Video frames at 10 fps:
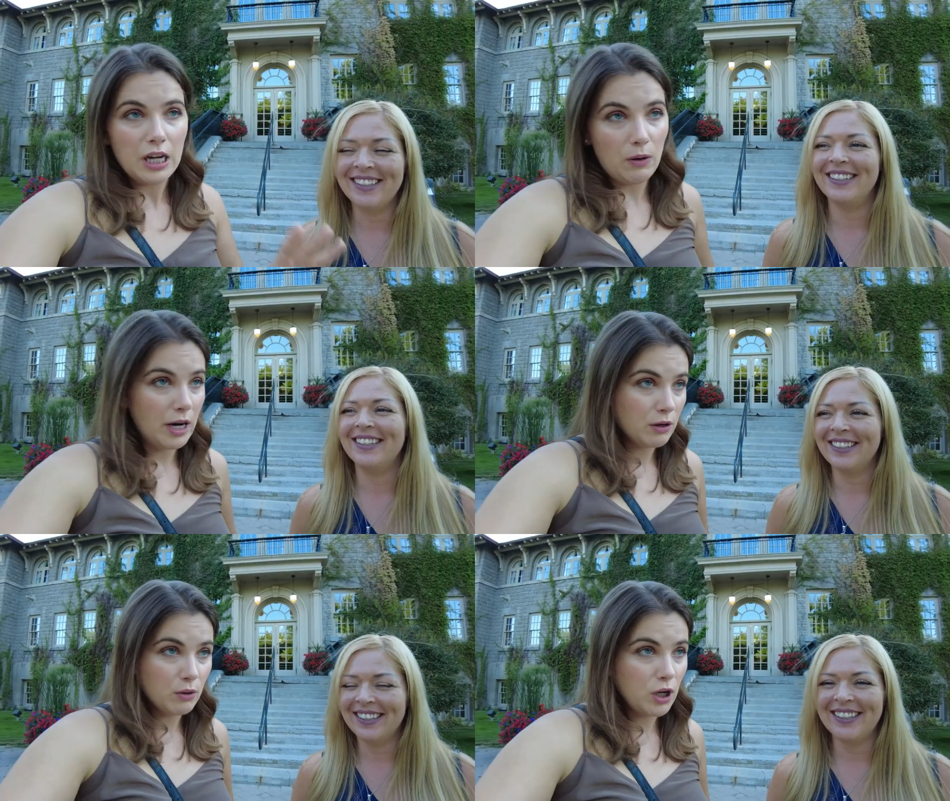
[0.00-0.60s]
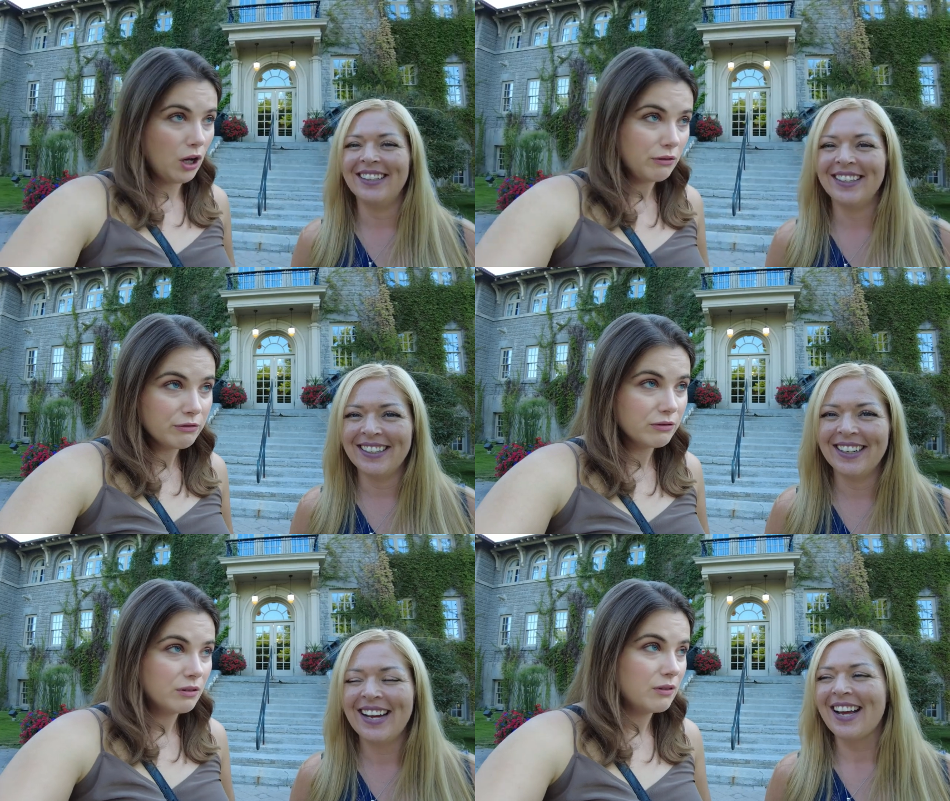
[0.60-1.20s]
Speaker 1: Now, I don't golf.
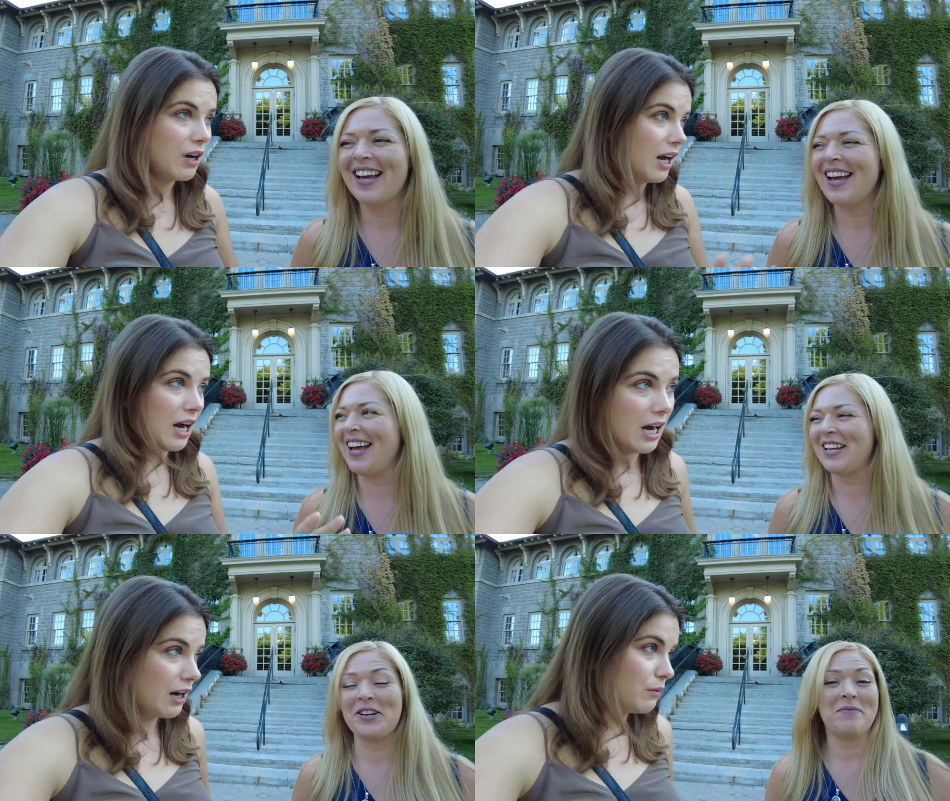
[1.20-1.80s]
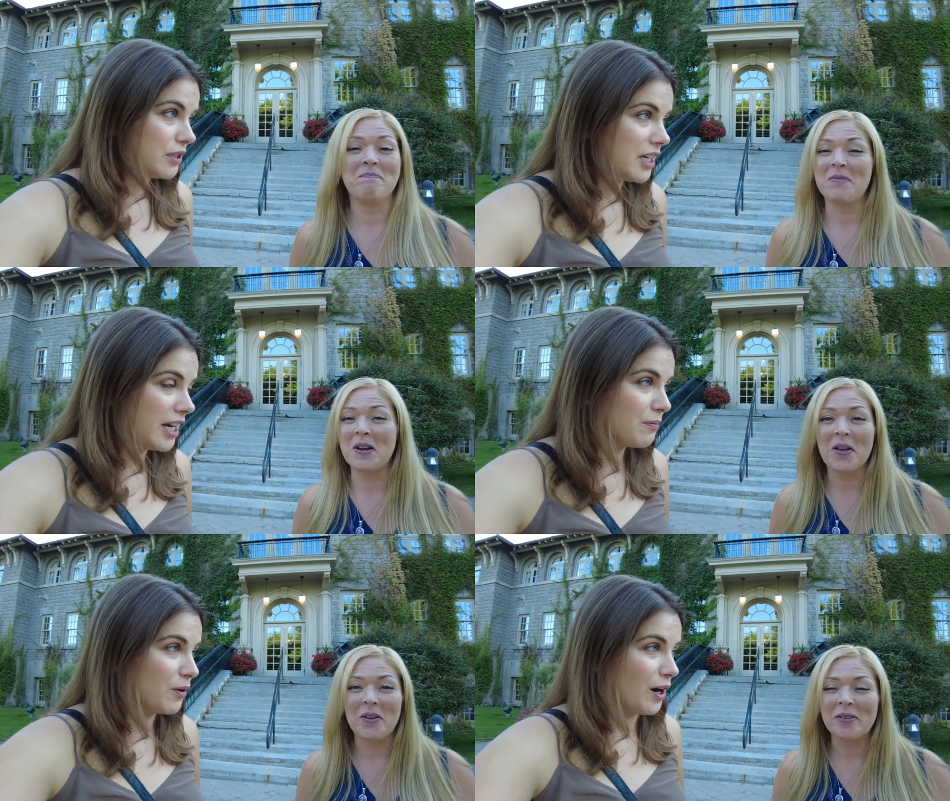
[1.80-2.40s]
I would
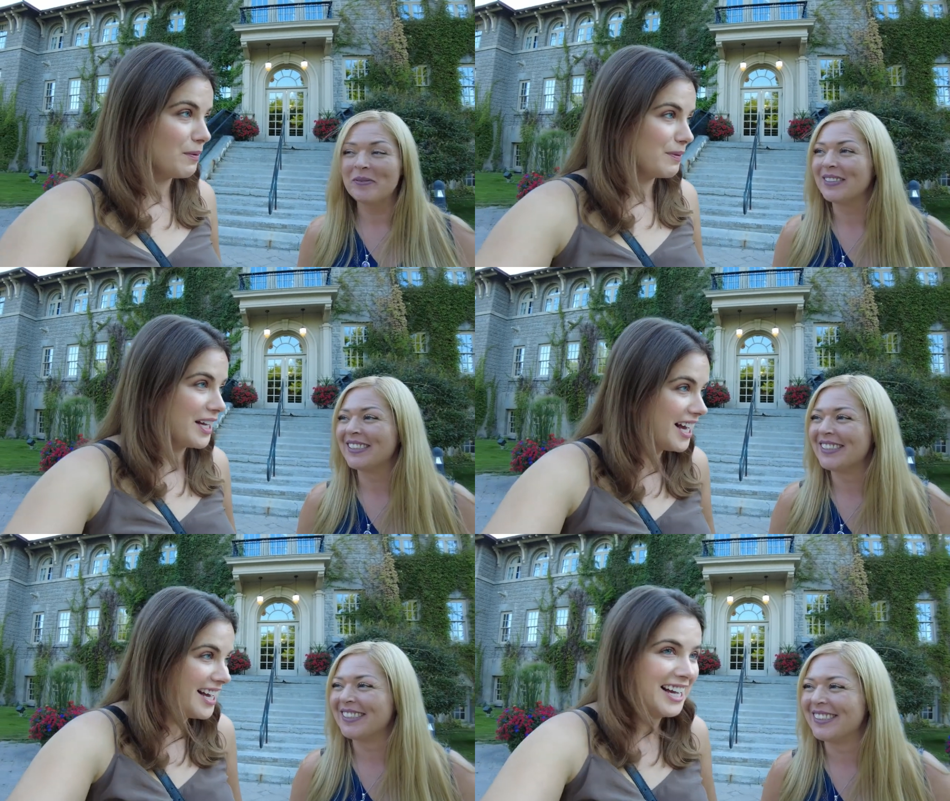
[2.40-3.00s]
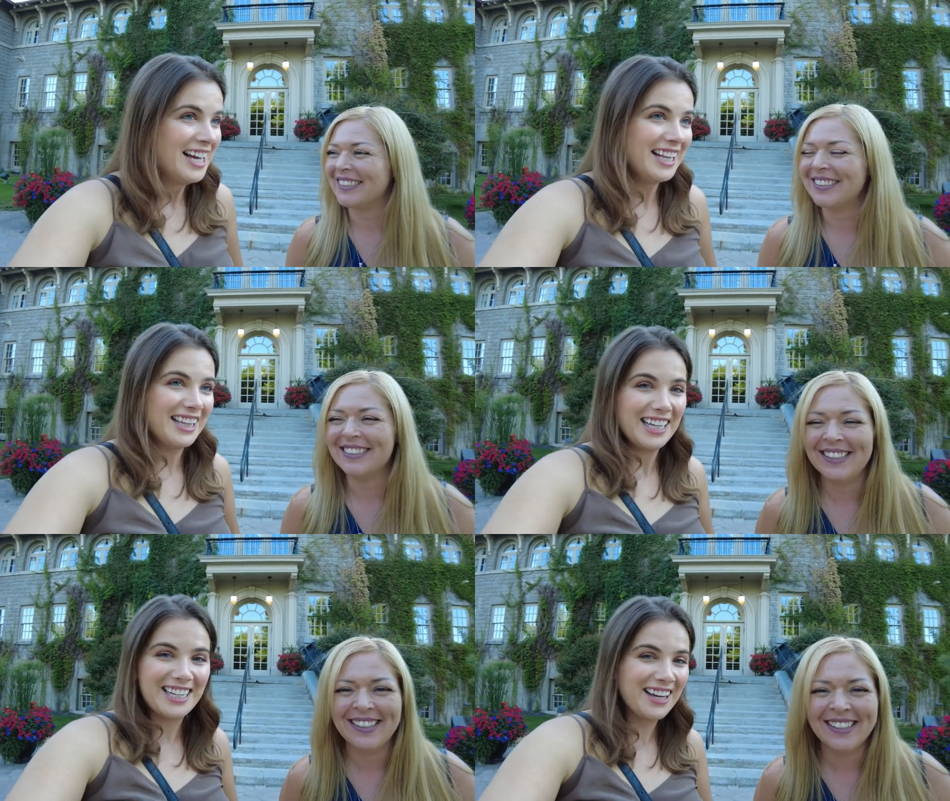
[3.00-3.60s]
take probably
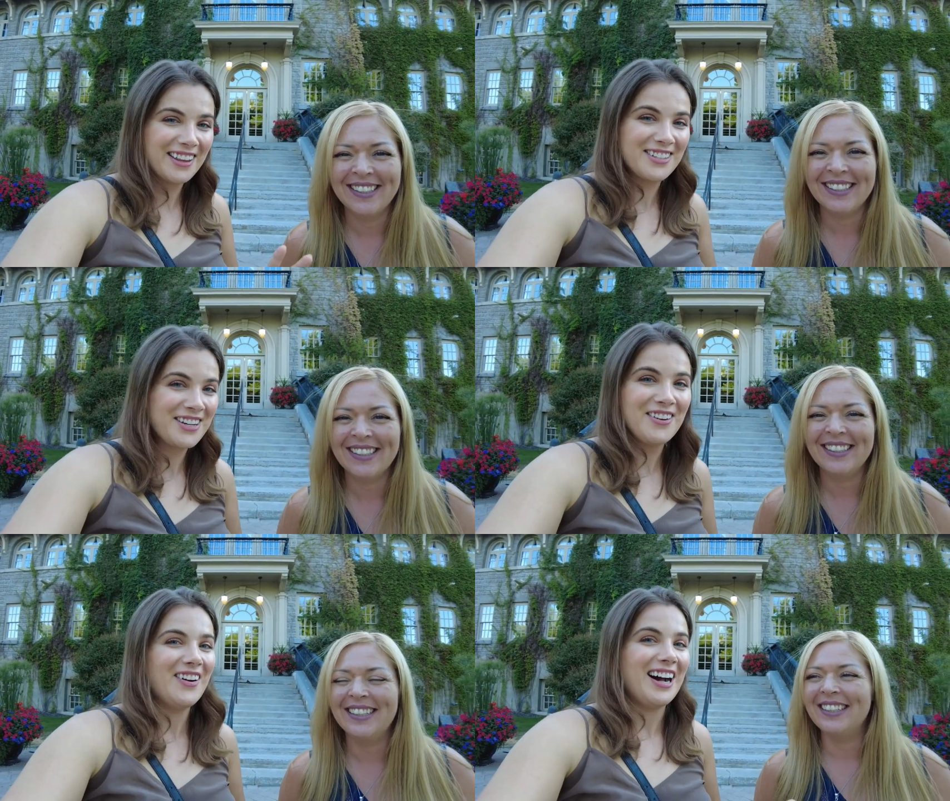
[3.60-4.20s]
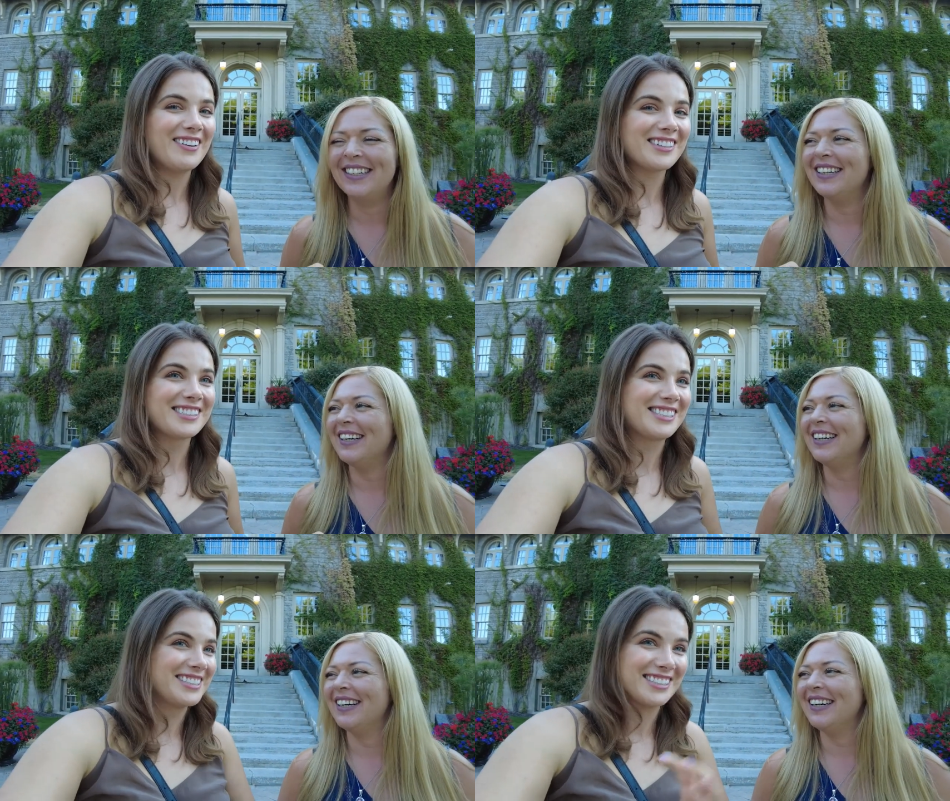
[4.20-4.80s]
like two
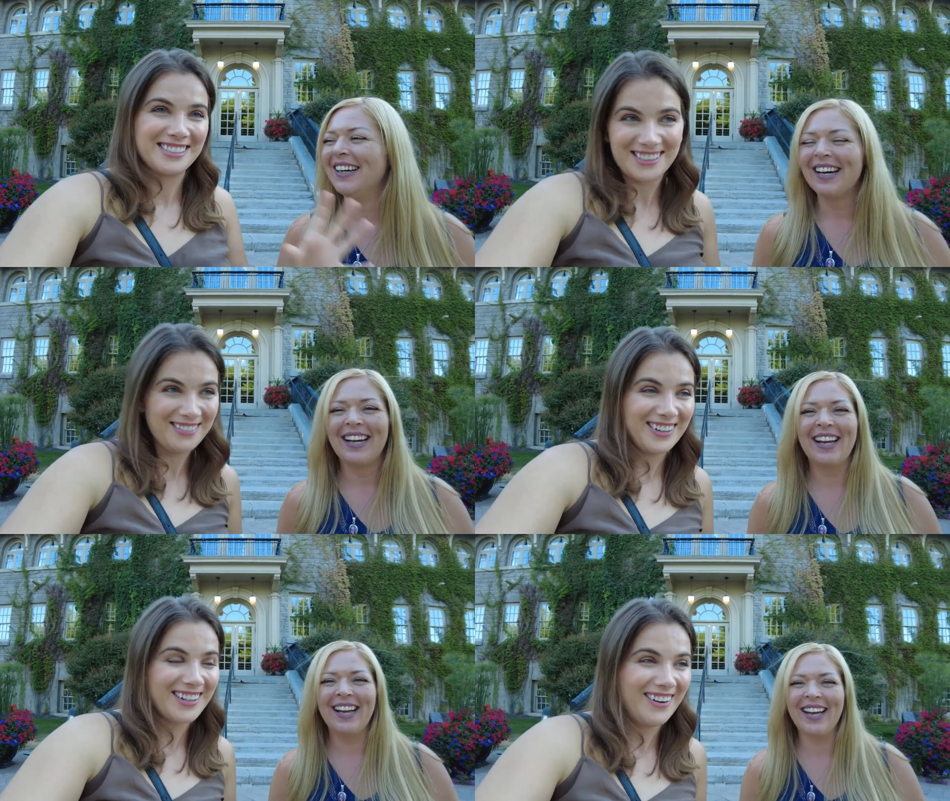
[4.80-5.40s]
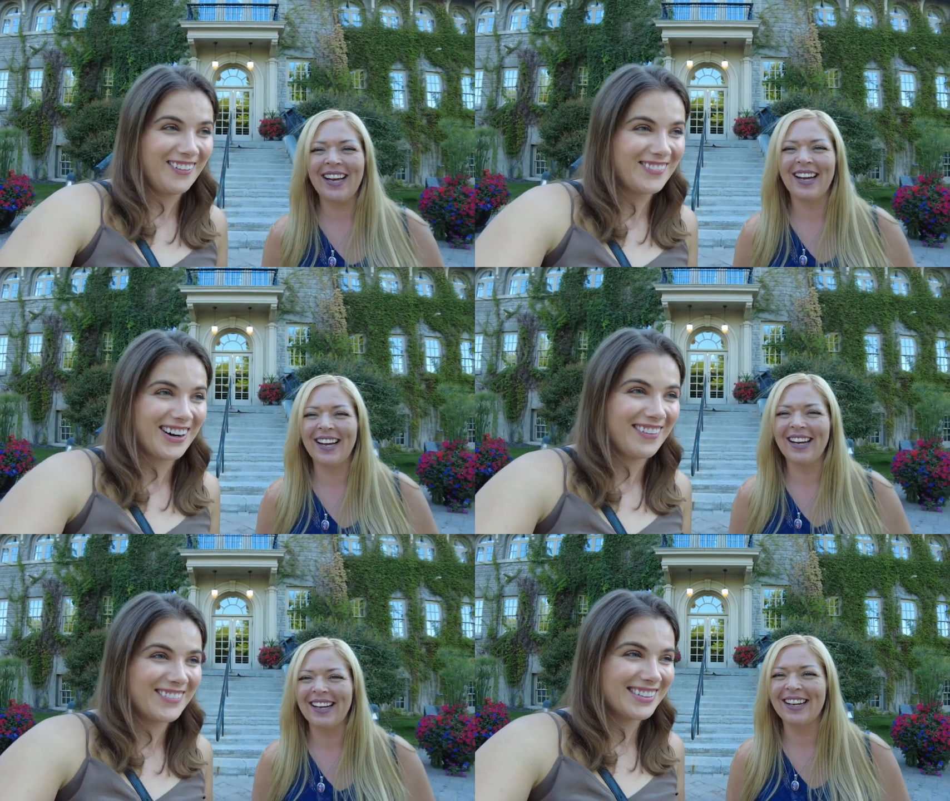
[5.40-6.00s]
hours to just do one hole
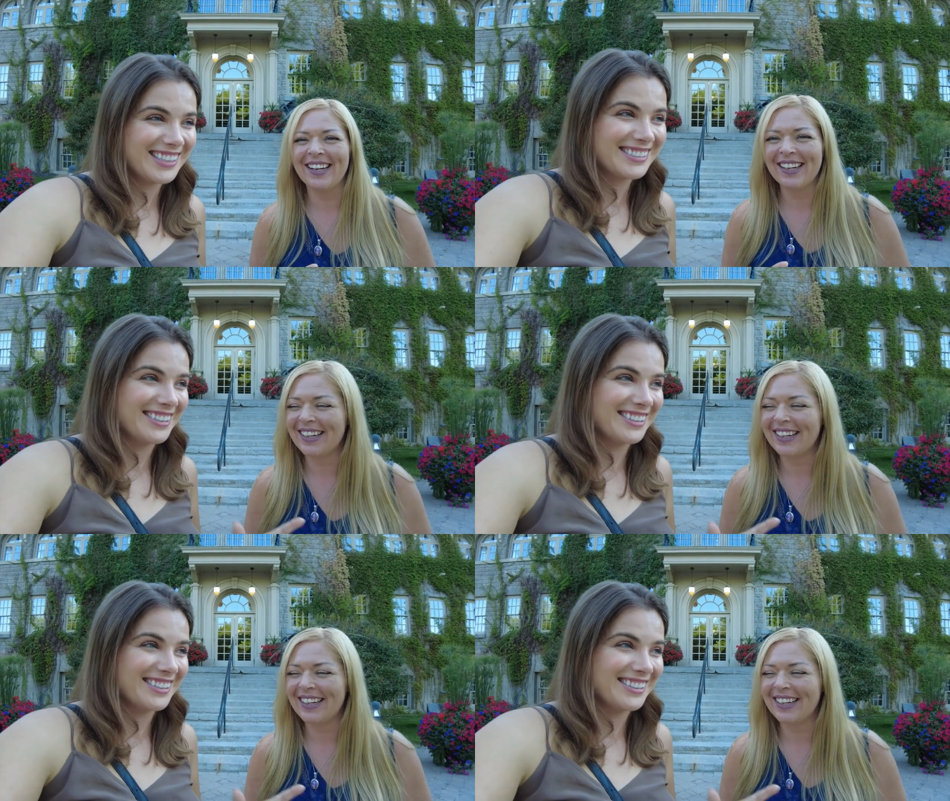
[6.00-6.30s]
properly.